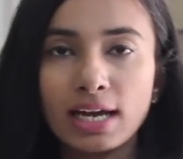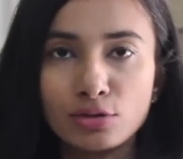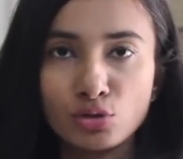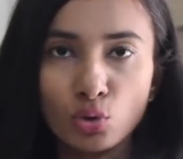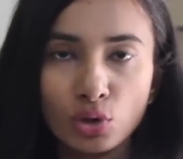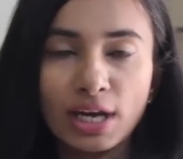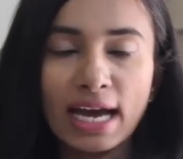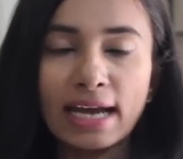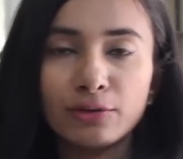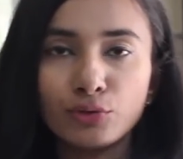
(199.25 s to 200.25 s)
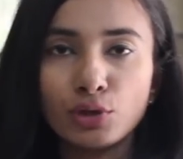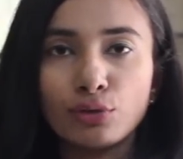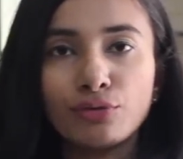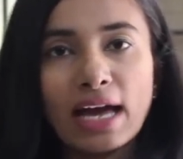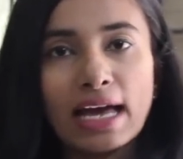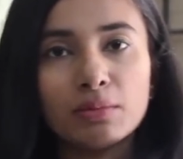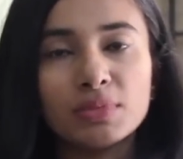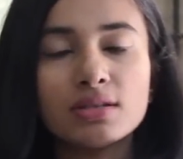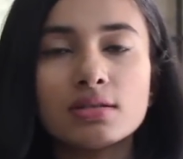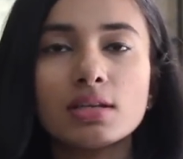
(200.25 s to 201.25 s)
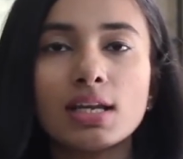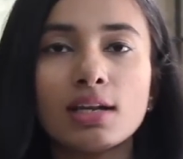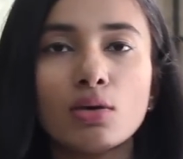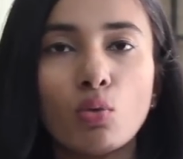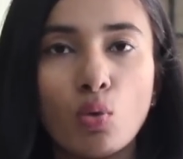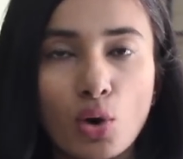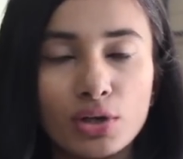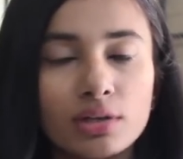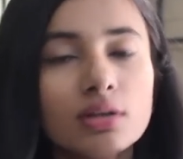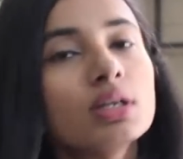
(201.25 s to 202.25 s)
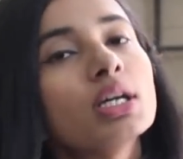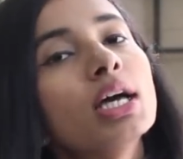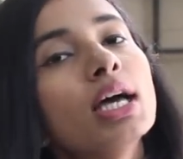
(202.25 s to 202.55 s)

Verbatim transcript: I soak a handful of almonds in water